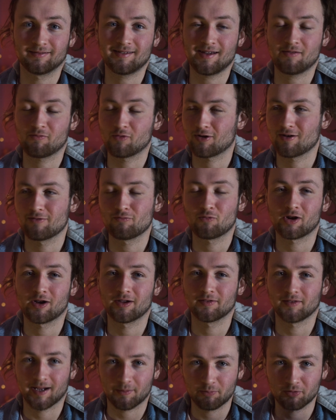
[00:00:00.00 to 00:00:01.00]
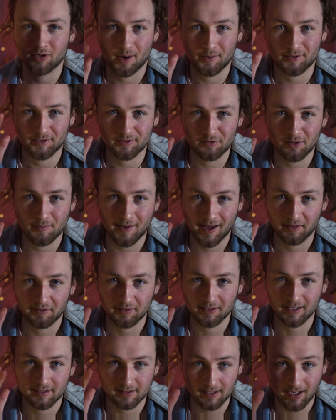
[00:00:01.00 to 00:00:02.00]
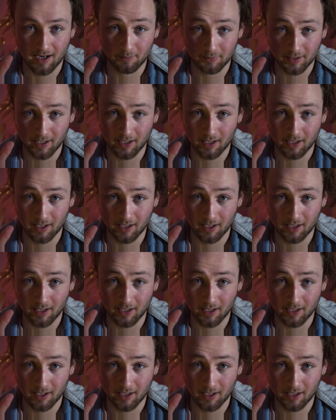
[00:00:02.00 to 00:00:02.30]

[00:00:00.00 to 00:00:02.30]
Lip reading: Yeah, we're in like primary school math test, calm